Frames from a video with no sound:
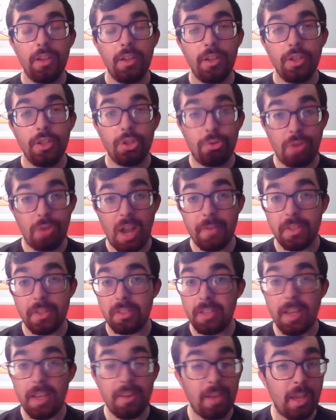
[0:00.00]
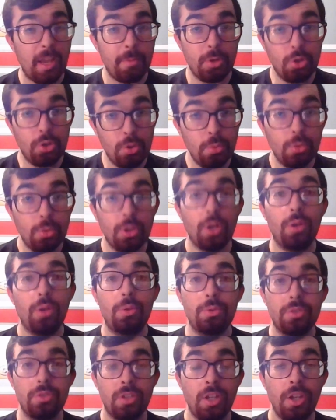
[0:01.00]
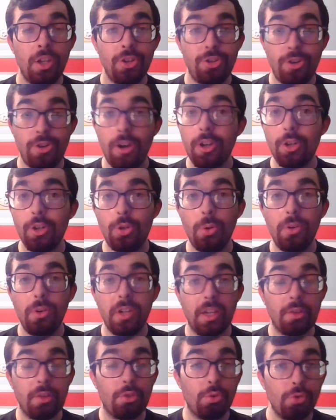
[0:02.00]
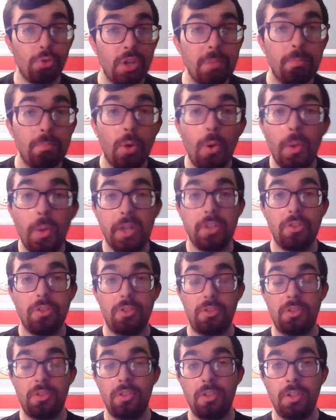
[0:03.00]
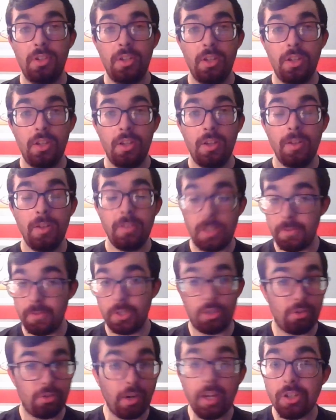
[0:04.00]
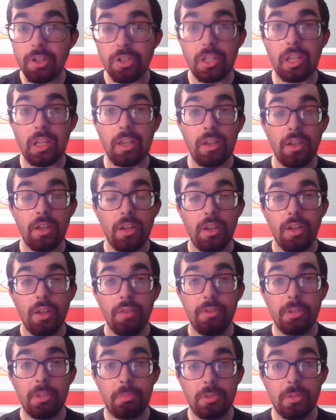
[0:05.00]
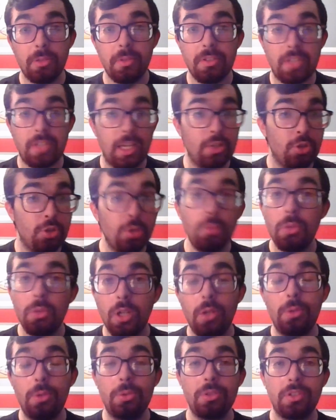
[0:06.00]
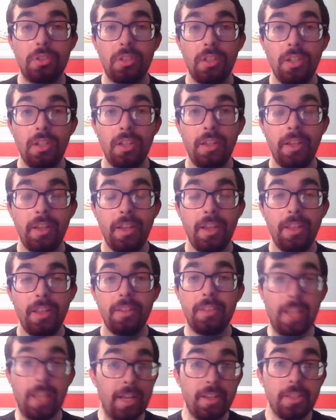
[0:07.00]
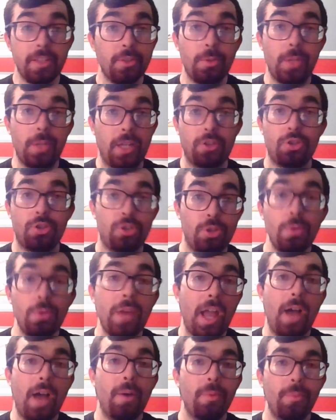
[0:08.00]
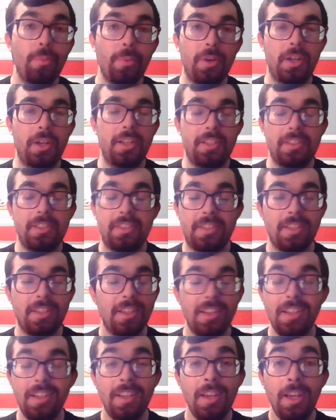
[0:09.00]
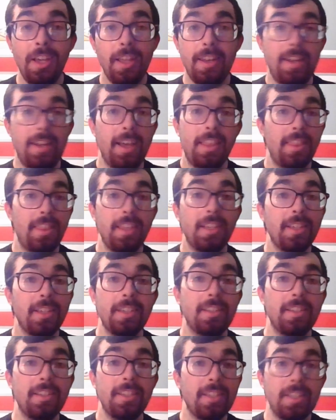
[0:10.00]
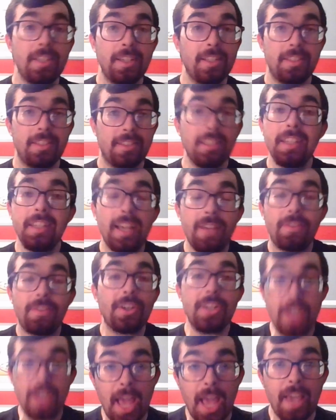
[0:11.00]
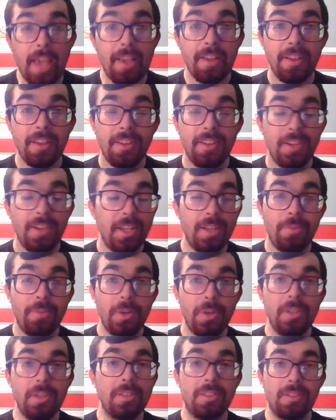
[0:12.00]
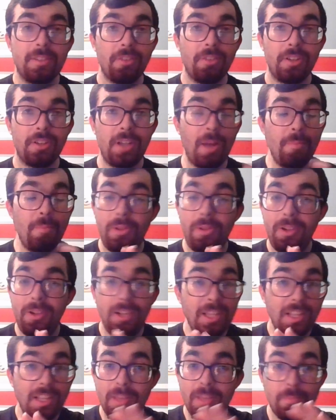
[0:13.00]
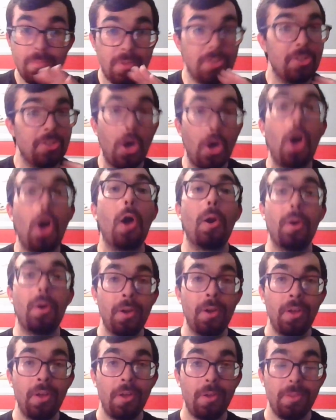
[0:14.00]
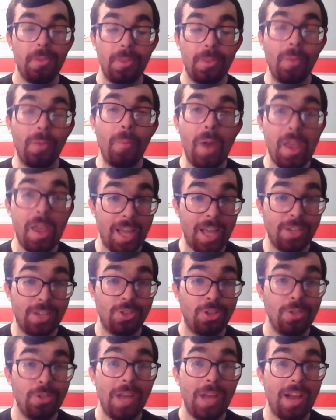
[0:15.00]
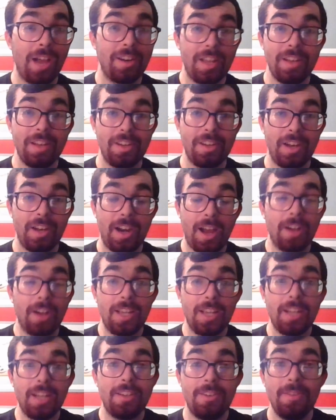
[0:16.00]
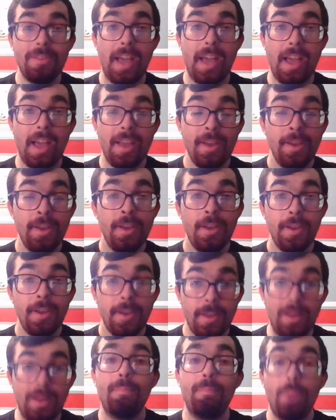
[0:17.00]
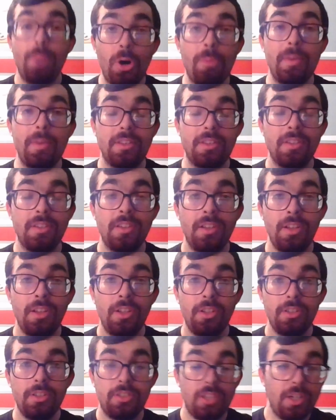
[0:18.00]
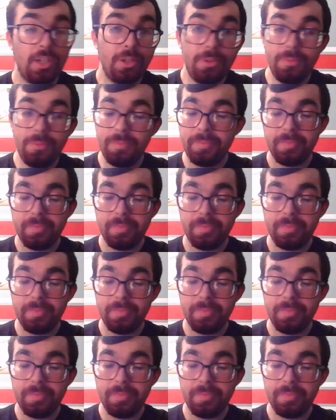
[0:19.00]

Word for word: Travis Sanheim with two goals, Sean Couturier three points. David Krejci for the Bruins had two goals. The ending to that shootout was nothing you see every day. It was completely bizarre the way that shootout ended, and I'll get to that in a moment. So,